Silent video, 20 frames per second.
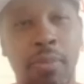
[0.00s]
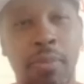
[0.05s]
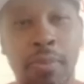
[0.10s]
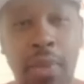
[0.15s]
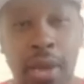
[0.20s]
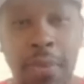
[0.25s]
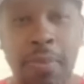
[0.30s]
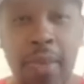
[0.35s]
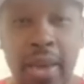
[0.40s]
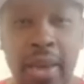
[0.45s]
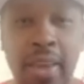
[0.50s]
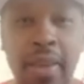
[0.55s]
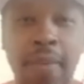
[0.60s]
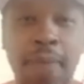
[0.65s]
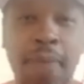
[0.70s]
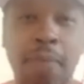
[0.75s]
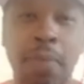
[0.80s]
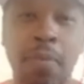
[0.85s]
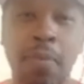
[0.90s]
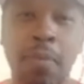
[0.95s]
May May,
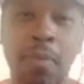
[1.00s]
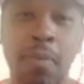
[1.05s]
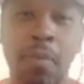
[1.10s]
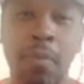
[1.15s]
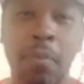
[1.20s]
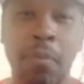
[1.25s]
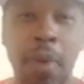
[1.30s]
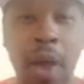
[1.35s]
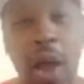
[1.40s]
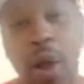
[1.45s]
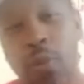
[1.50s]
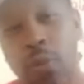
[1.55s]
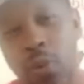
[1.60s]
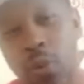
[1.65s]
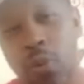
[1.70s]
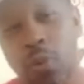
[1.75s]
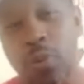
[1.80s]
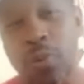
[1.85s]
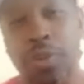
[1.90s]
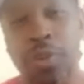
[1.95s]
Baton
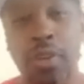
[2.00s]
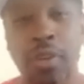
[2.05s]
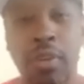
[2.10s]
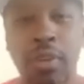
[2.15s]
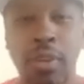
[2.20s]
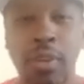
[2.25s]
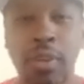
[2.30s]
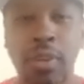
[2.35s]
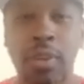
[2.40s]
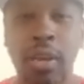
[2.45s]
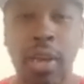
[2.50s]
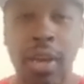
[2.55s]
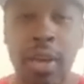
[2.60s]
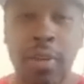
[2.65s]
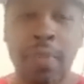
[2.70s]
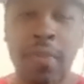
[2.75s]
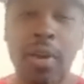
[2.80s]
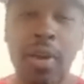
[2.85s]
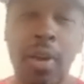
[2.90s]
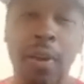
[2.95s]
Rouge,
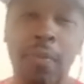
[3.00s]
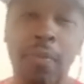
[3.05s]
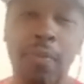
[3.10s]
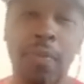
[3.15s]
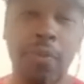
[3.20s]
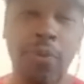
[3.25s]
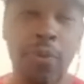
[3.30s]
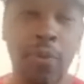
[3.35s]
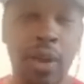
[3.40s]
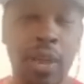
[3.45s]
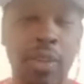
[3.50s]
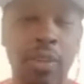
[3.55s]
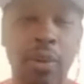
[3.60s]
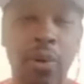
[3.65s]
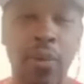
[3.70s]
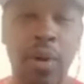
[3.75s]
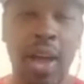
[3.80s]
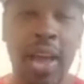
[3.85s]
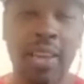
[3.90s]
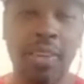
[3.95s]
hit me up a few days
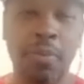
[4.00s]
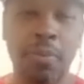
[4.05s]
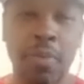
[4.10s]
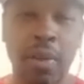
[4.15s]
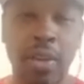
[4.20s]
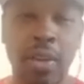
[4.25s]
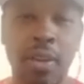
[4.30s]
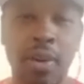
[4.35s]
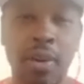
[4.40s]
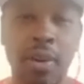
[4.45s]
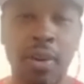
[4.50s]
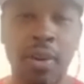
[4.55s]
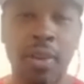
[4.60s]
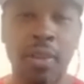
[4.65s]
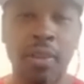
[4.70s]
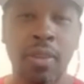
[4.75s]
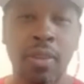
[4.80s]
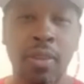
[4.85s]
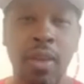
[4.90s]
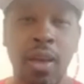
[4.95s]
ago, asked me
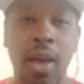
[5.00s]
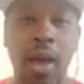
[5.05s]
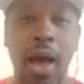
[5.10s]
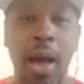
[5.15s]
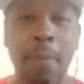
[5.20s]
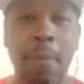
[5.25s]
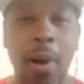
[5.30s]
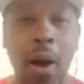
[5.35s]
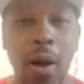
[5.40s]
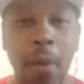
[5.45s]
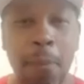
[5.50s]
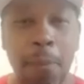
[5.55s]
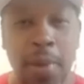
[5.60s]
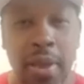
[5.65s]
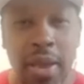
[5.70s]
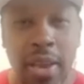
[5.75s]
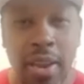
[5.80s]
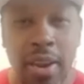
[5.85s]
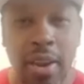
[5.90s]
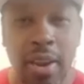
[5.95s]
about
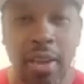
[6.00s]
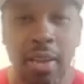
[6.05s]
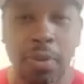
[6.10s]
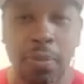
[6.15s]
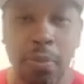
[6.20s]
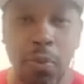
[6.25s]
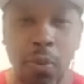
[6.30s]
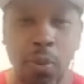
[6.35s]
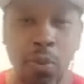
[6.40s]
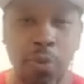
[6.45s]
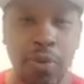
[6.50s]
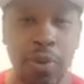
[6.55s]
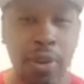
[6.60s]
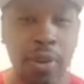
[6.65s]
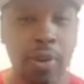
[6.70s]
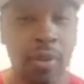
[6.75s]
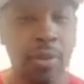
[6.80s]
being in his movie.